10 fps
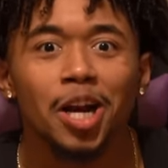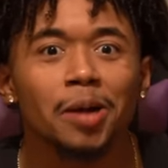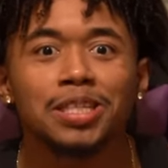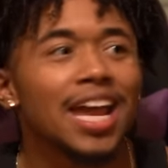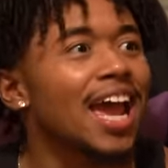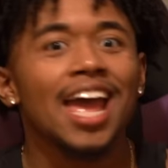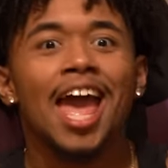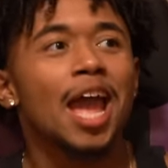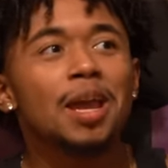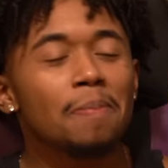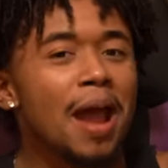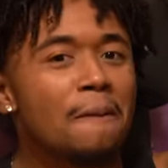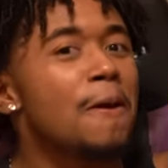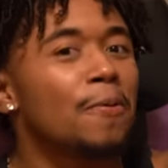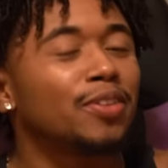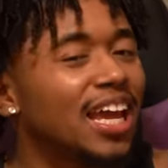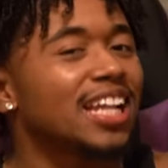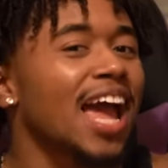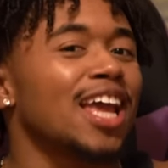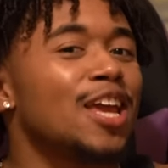You know what I'm saying? He made people
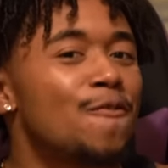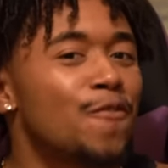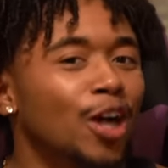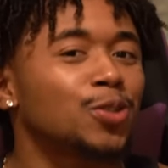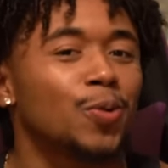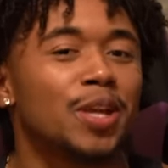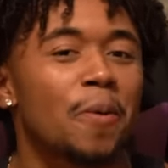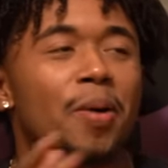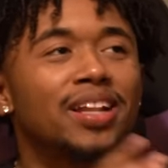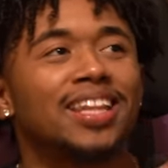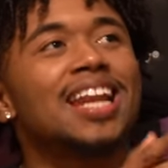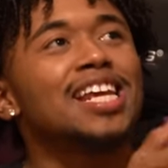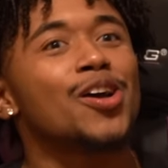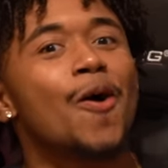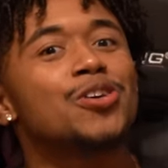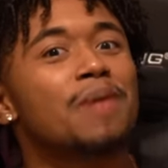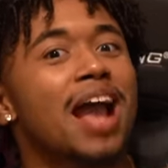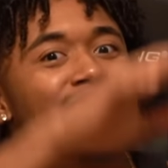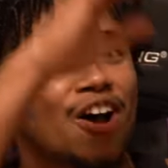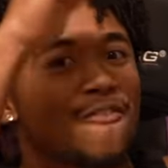he fucks with them, but then he goes
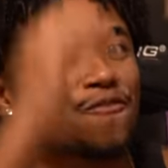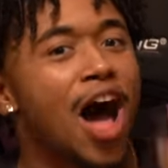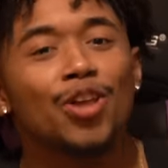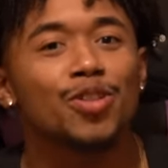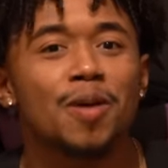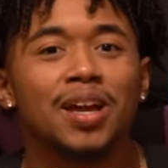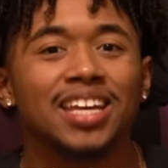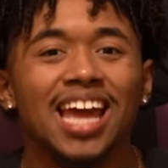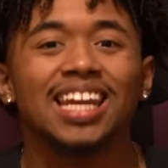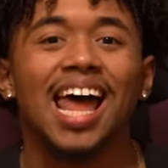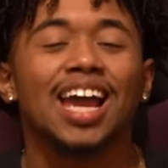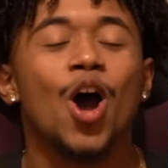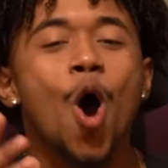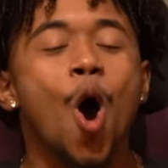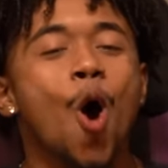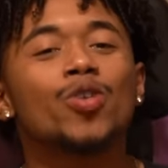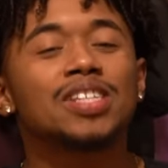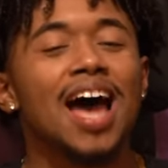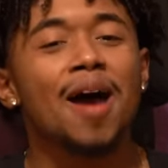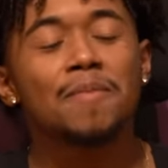back to unfollow them again. Like whole
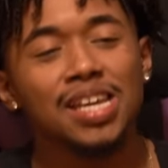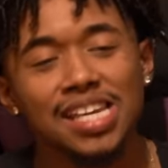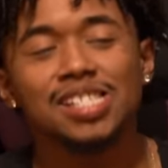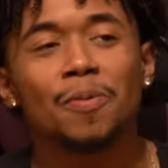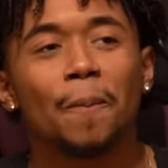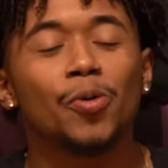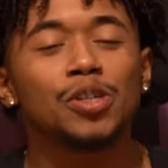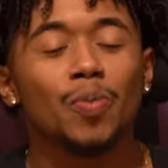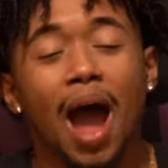time he's the bougie.